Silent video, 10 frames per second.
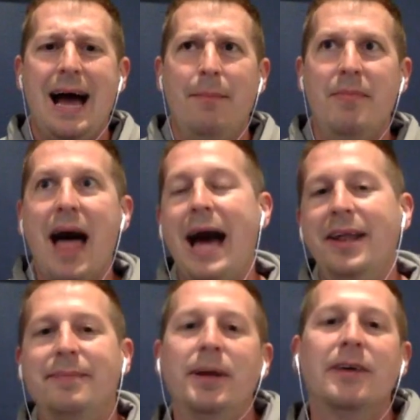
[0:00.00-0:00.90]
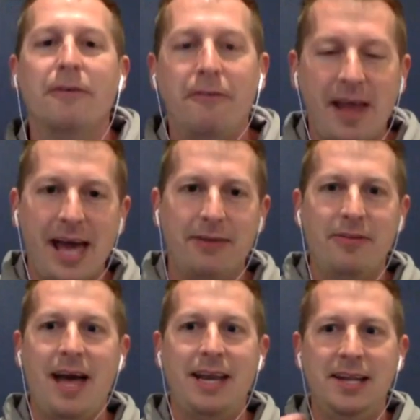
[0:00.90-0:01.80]
not as big of a fan of
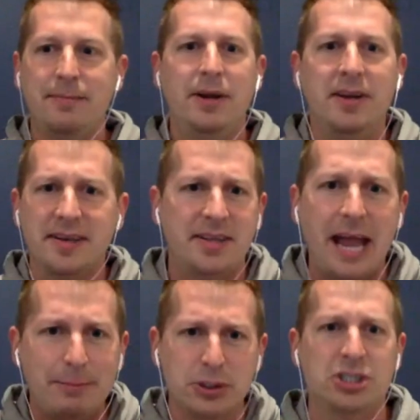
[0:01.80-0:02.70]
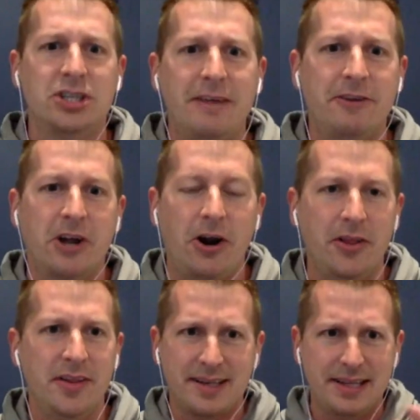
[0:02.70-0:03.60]
that. He's been an established left guard
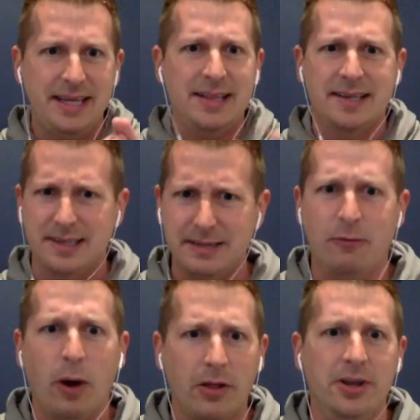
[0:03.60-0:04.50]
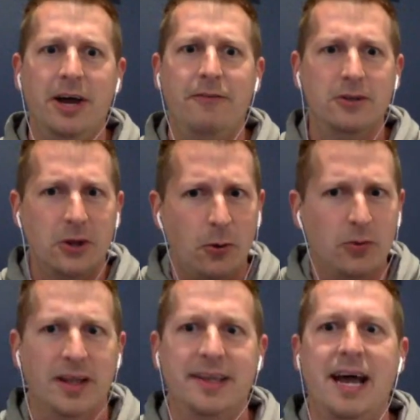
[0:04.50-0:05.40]
in this league. Let's leave well enough
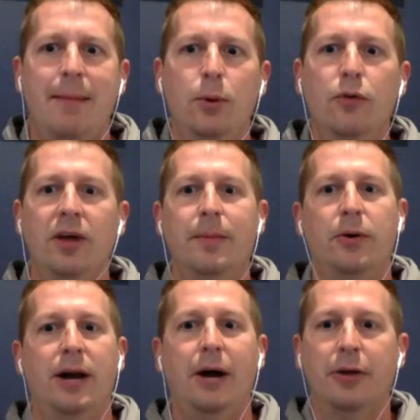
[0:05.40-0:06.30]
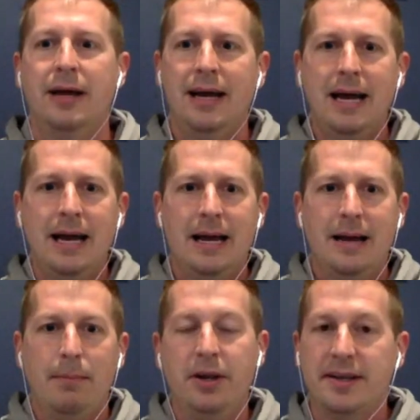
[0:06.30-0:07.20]
alone. Let's not move him around.
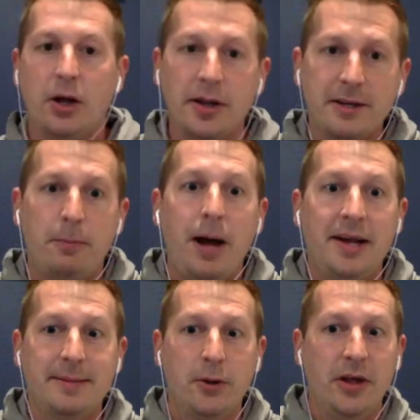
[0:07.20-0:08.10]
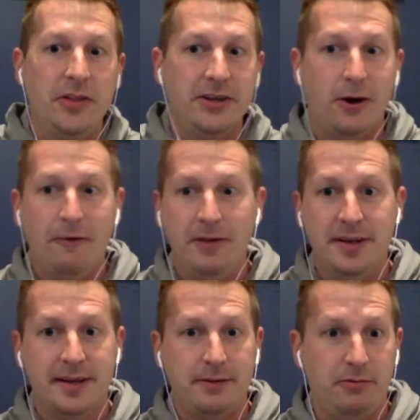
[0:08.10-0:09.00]
But it's also possible that the
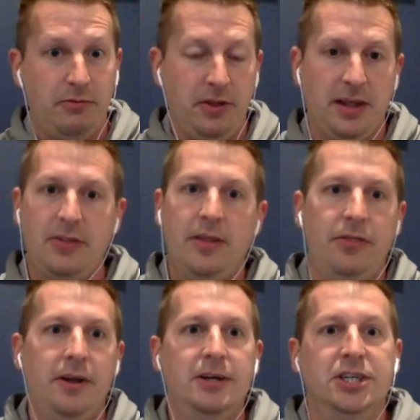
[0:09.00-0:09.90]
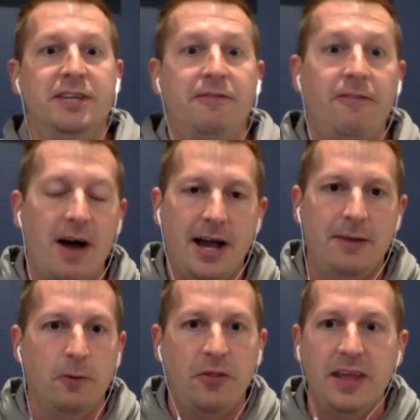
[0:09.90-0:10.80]
Dolphins think that they're just
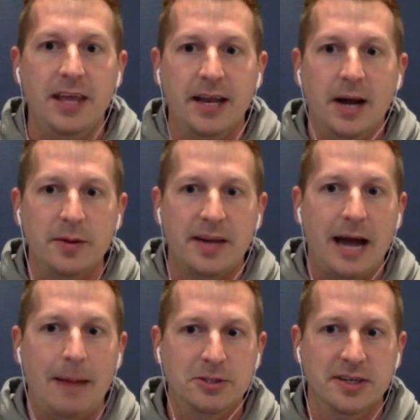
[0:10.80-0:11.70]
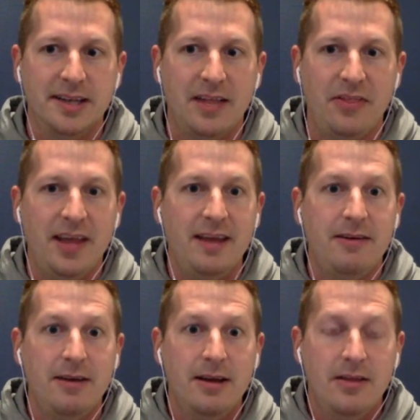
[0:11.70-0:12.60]
fine with the in-house options that
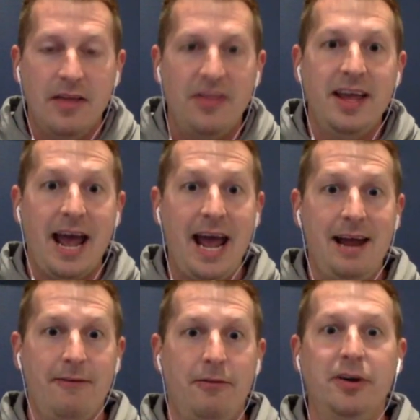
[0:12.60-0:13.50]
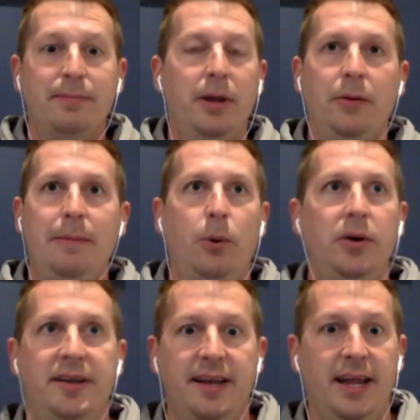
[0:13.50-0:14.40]
they that they have. There's been
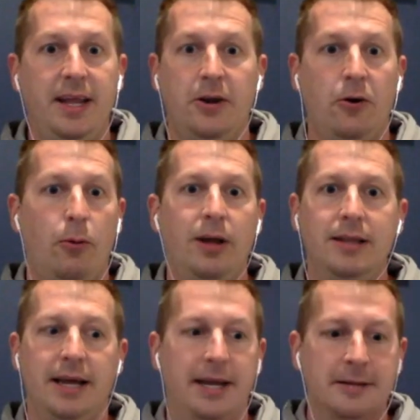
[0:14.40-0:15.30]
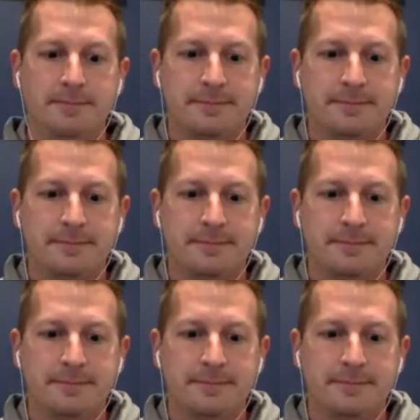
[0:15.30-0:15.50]
reports saying, you know what, like